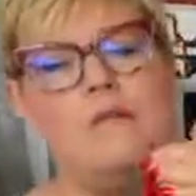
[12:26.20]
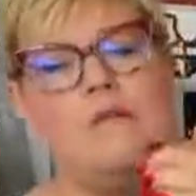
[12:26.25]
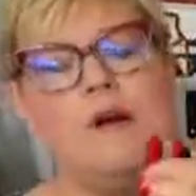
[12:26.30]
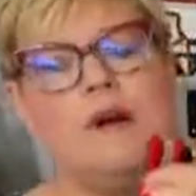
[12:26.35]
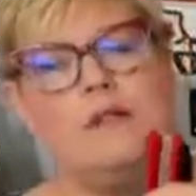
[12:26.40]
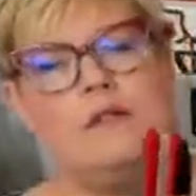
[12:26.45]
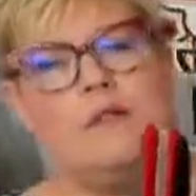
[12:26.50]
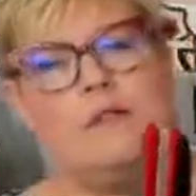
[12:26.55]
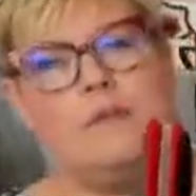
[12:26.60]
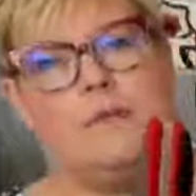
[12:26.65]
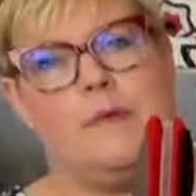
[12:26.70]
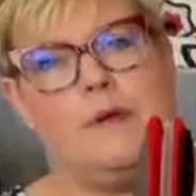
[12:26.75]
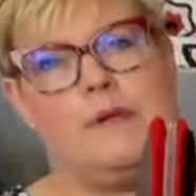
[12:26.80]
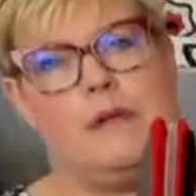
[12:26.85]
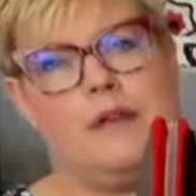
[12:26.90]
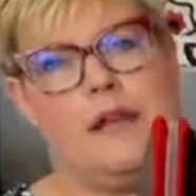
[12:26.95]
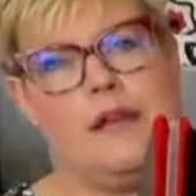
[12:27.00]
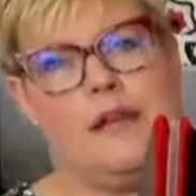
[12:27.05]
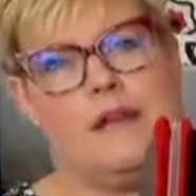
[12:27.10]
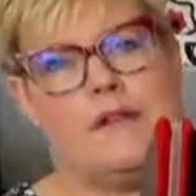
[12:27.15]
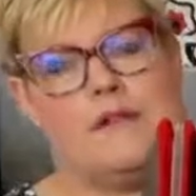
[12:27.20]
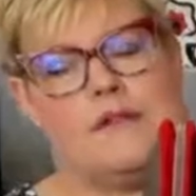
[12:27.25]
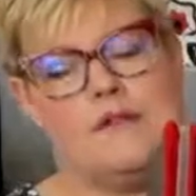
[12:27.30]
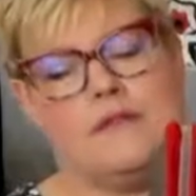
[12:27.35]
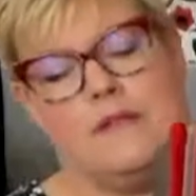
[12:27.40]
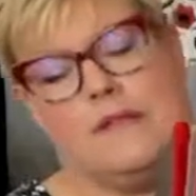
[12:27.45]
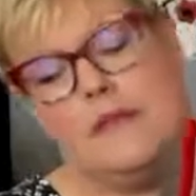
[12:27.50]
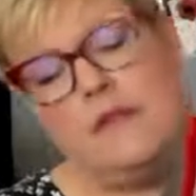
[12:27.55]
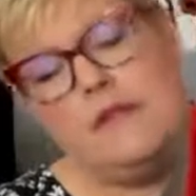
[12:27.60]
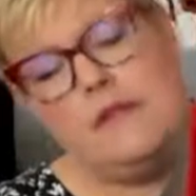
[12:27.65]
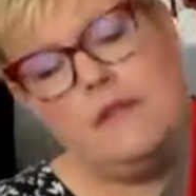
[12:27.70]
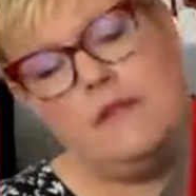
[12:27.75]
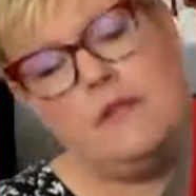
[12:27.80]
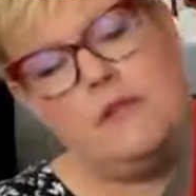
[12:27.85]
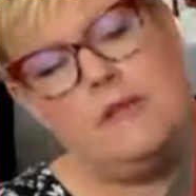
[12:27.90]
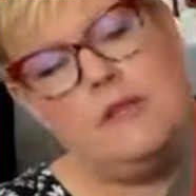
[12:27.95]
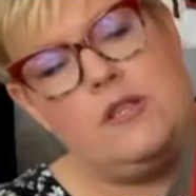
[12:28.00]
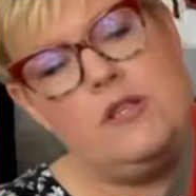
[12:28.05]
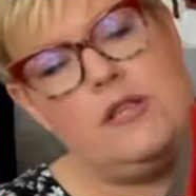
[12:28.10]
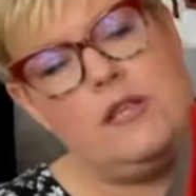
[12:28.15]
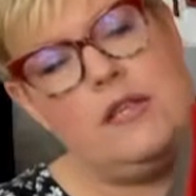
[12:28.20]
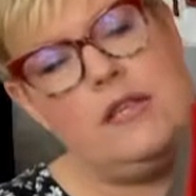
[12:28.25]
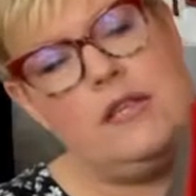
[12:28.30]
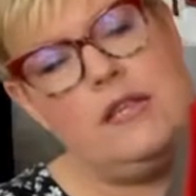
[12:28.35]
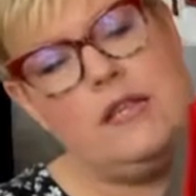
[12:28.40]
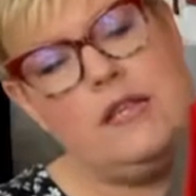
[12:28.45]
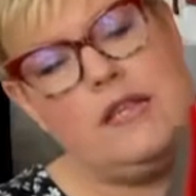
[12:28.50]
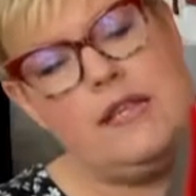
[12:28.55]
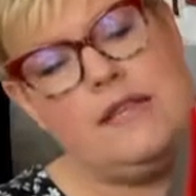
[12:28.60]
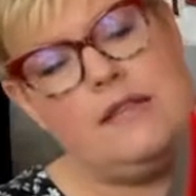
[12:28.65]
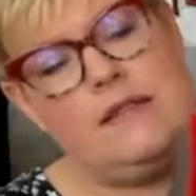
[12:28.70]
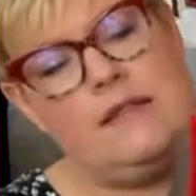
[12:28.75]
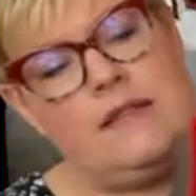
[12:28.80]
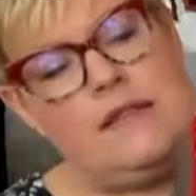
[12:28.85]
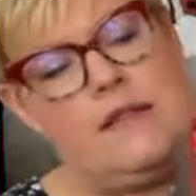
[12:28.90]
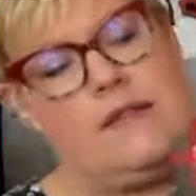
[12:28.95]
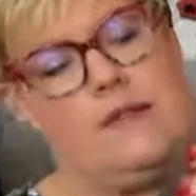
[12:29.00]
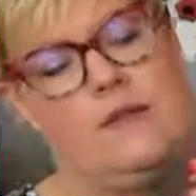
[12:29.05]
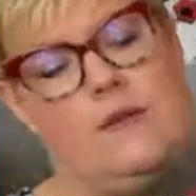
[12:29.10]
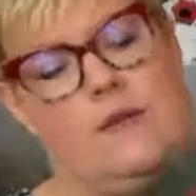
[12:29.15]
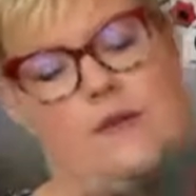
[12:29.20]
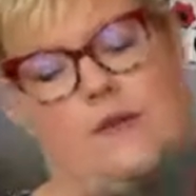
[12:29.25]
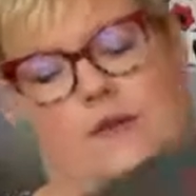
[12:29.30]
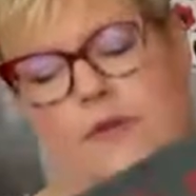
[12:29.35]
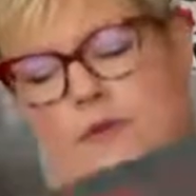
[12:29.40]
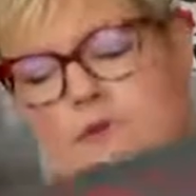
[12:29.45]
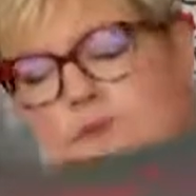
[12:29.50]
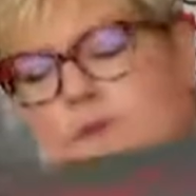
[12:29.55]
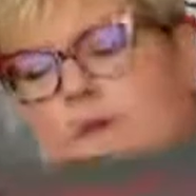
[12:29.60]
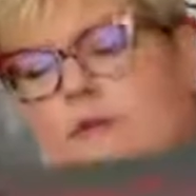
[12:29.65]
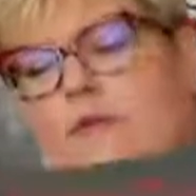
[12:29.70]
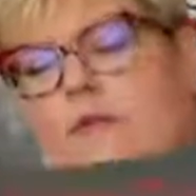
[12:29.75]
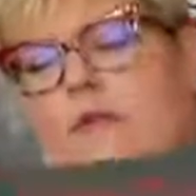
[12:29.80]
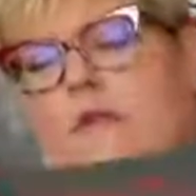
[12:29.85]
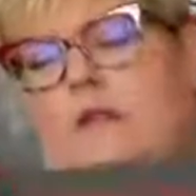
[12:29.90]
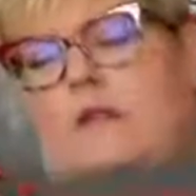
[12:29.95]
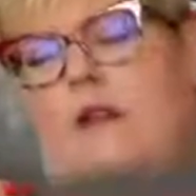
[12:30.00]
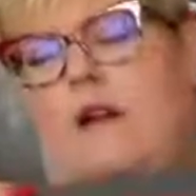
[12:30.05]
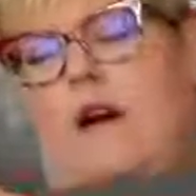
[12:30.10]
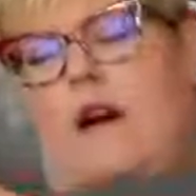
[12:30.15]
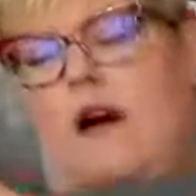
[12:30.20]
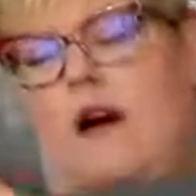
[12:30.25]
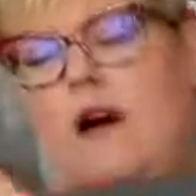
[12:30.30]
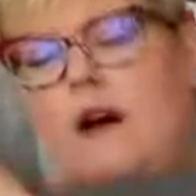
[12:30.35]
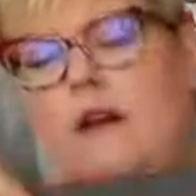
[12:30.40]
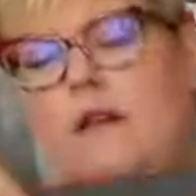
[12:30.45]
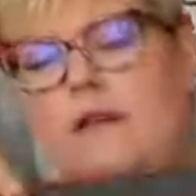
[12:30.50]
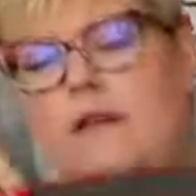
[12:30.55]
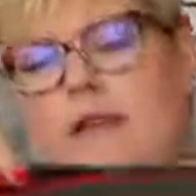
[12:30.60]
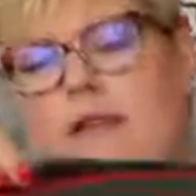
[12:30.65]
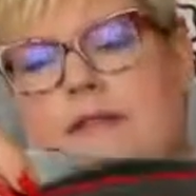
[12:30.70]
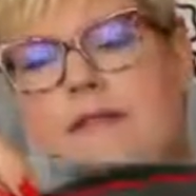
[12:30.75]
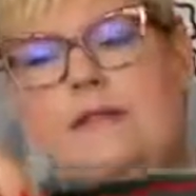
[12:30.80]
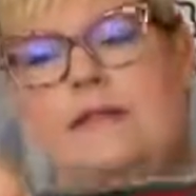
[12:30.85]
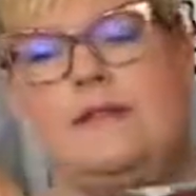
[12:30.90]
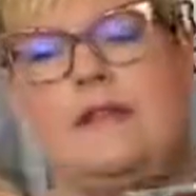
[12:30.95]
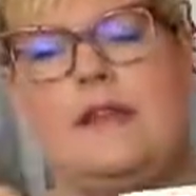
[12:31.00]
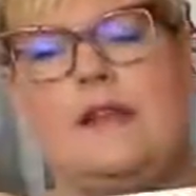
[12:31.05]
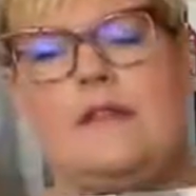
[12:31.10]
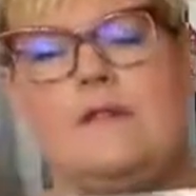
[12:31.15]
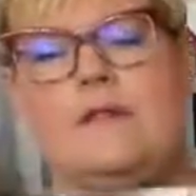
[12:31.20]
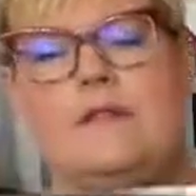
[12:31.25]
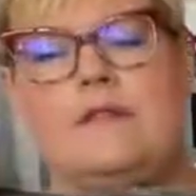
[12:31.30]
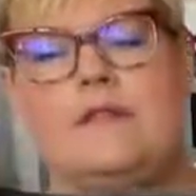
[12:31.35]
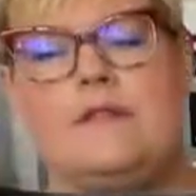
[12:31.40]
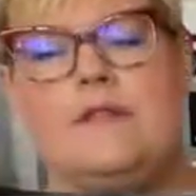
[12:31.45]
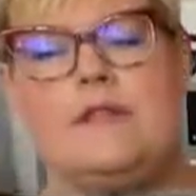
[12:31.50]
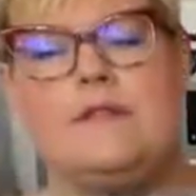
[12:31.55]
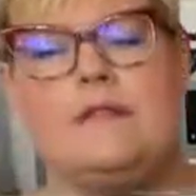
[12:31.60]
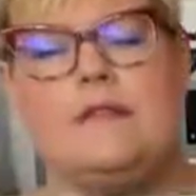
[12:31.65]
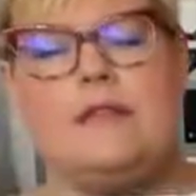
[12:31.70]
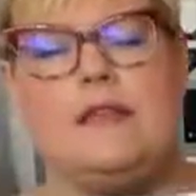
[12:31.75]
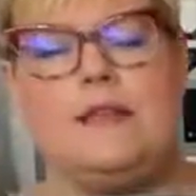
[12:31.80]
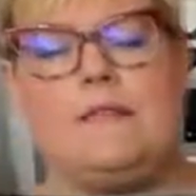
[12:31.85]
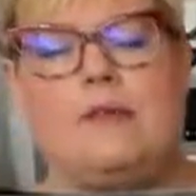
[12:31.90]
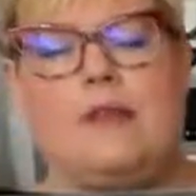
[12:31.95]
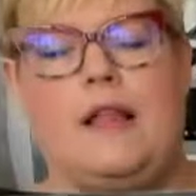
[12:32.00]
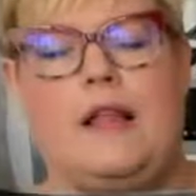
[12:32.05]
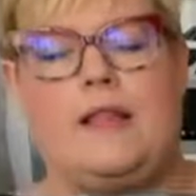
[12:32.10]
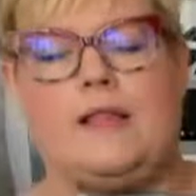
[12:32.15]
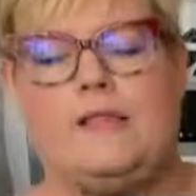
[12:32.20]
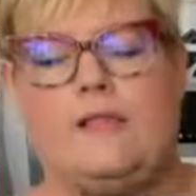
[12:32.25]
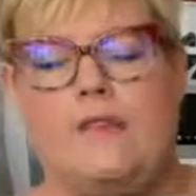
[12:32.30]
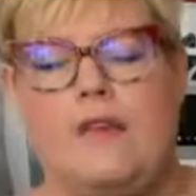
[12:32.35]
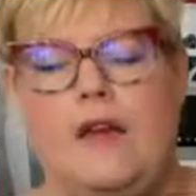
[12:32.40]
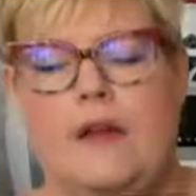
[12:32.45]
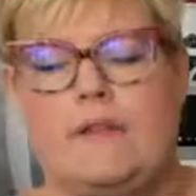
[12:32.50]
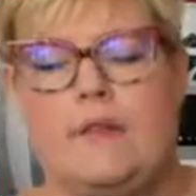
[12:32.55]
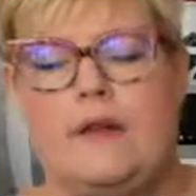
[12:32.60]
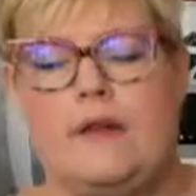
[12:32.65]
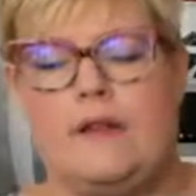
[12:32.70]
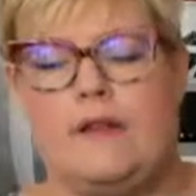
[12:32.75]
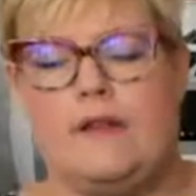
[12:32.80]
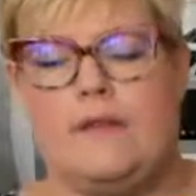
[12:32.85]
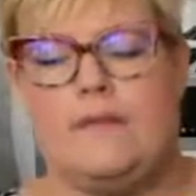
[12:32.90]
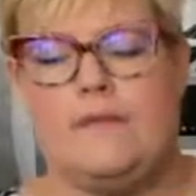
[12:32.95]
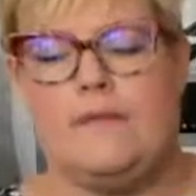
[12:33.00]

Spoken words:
multiple layers. The machine easily sewed through all these layers of stabilized fabric